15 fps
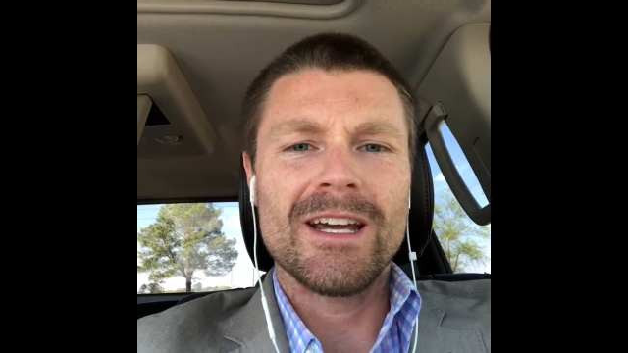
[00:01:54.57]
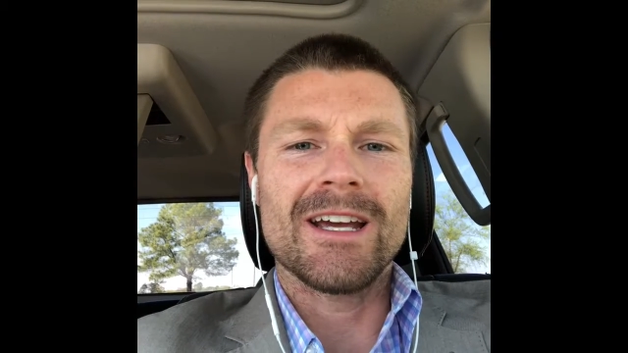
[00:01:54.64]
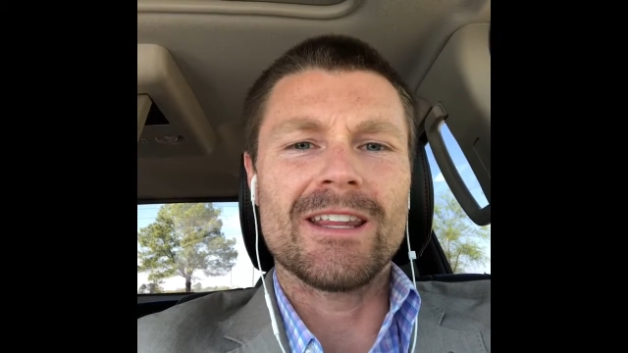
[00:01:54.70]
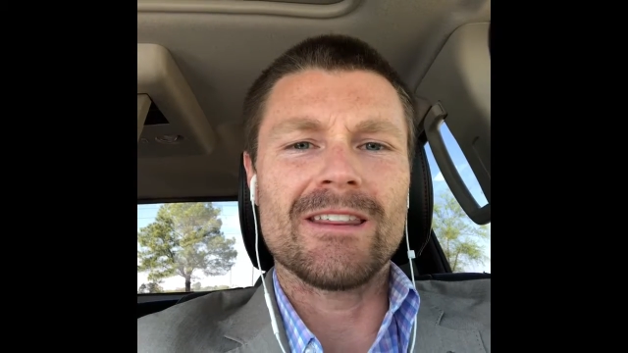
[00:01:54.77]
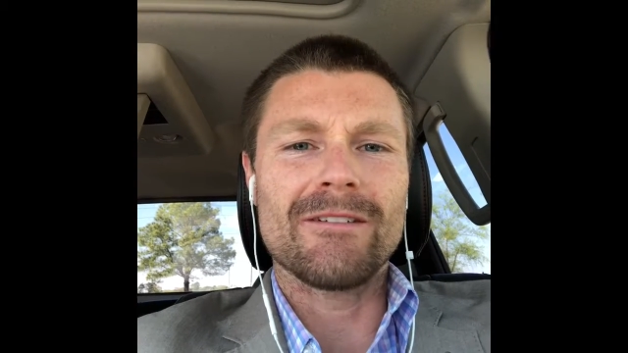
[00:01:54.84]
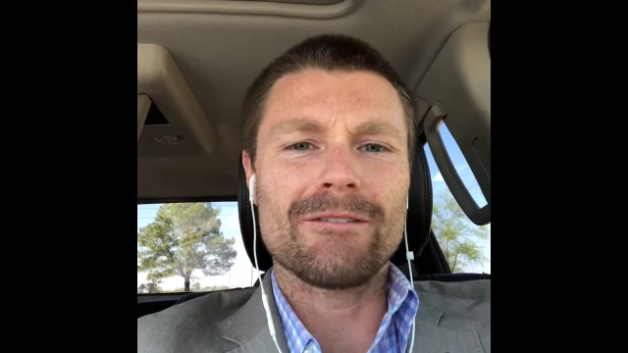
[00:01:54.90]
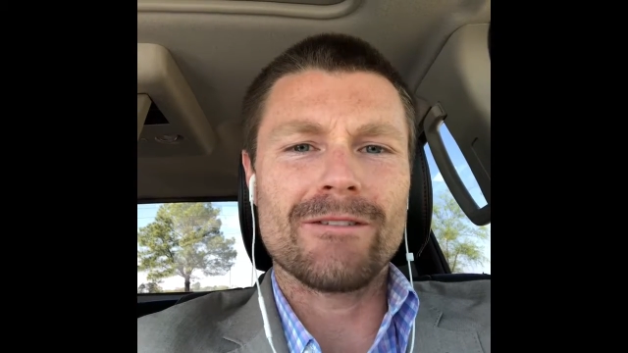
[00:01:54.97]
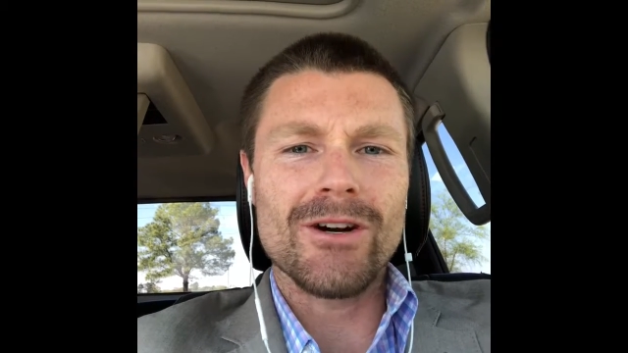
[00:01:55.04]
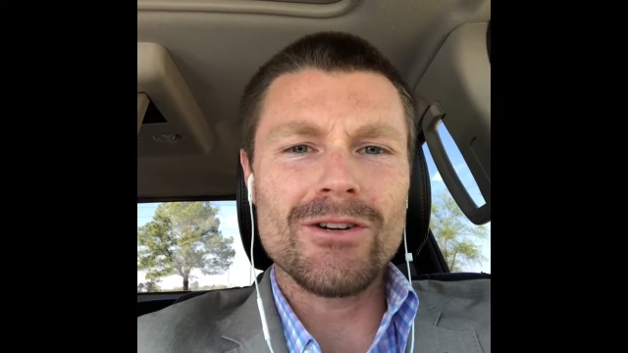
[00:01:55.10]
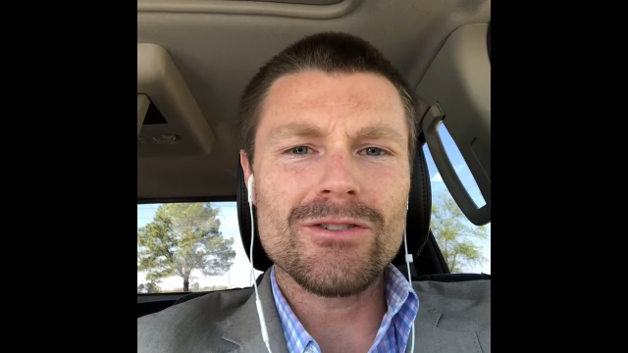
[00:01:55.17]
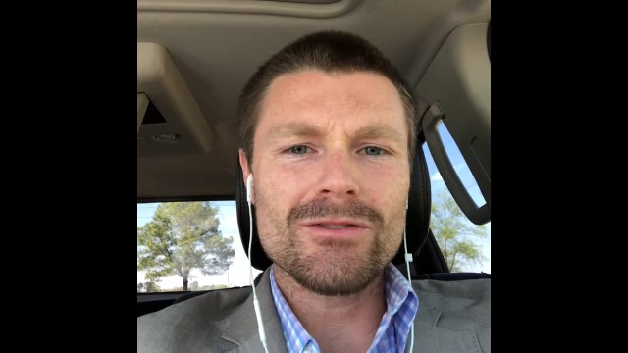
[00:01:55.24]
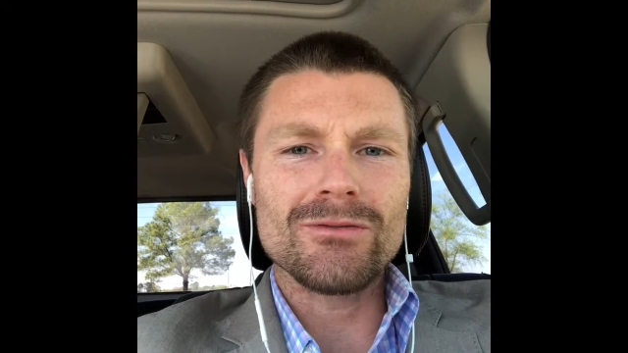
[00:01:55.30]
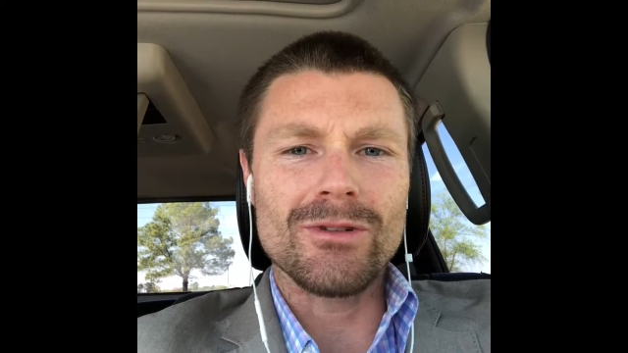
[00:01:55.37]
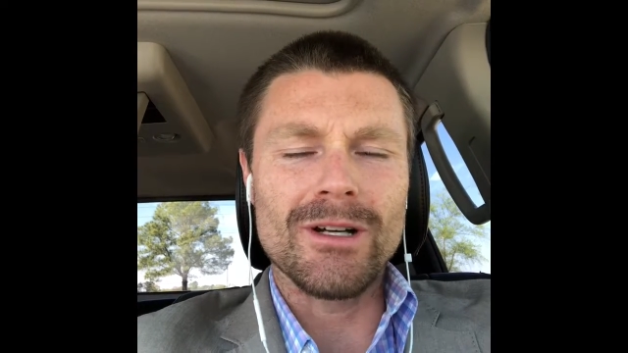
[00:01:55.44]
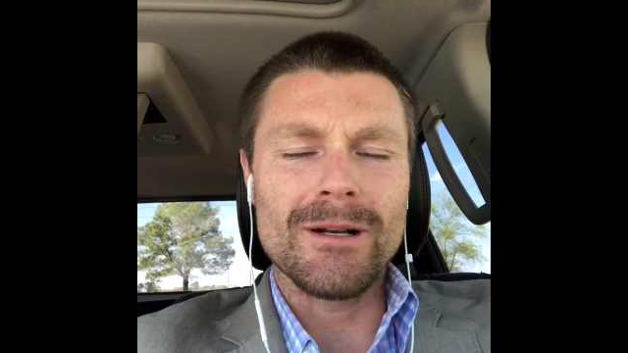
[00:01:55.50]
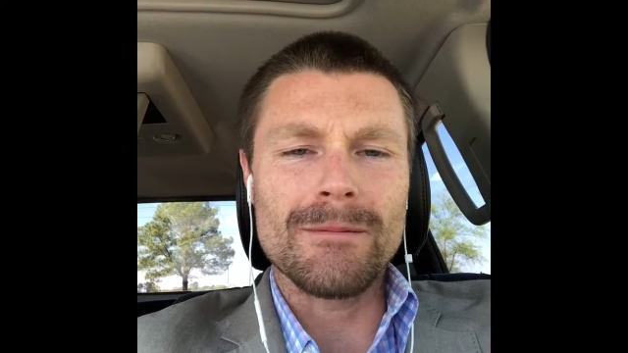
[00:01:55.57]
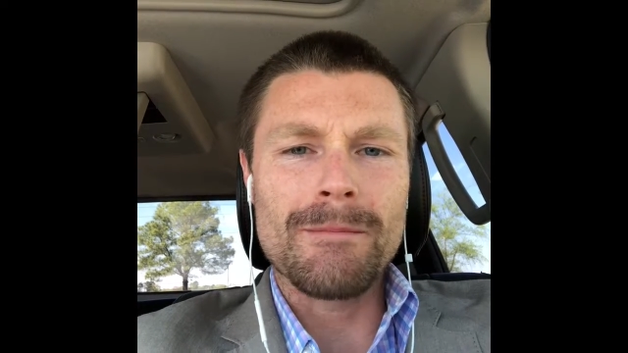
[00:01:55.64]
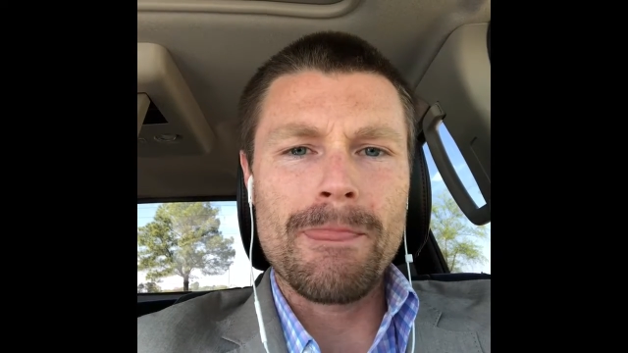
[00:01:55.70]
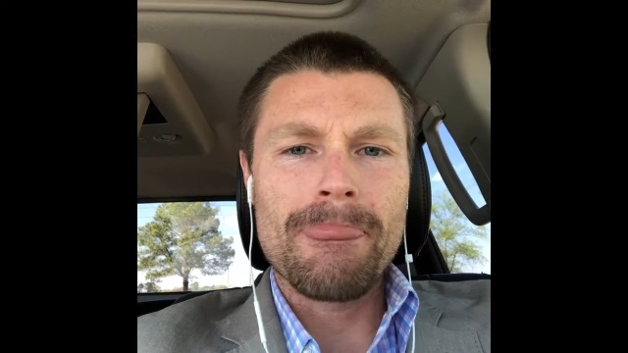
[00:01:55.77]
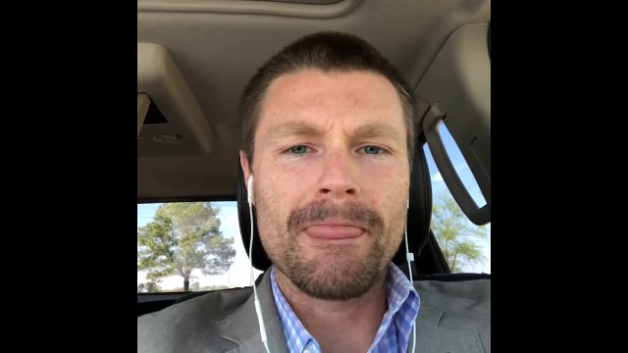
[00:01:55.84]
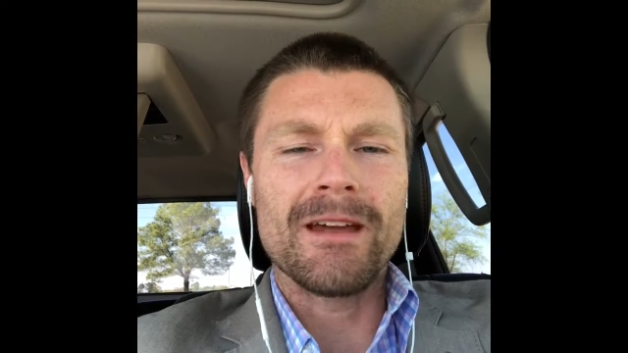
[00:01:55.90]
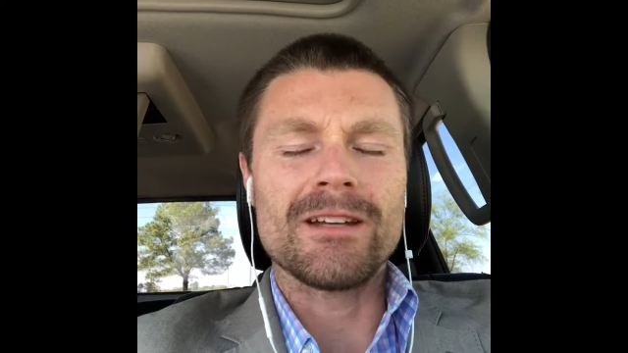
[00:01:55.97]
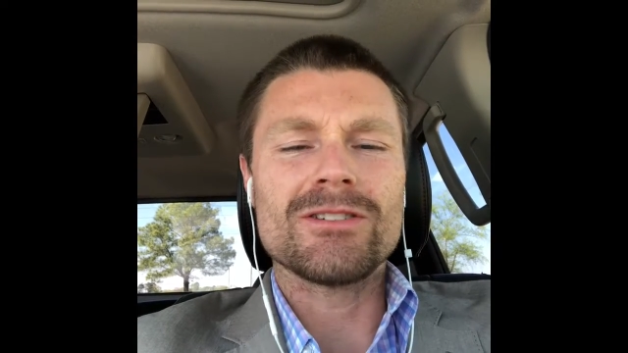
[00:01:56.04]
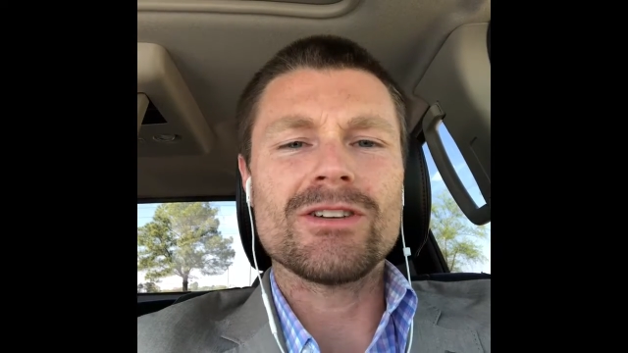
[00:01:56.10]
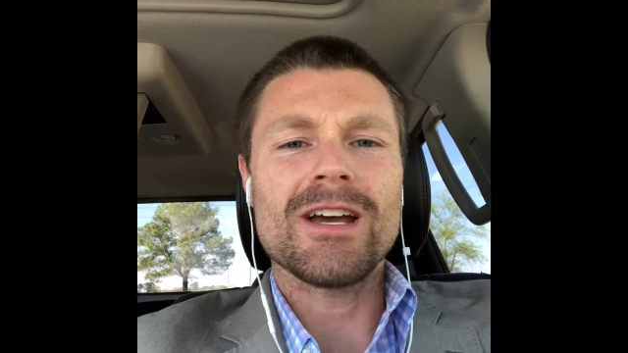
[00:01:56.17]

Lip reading: And the first one is,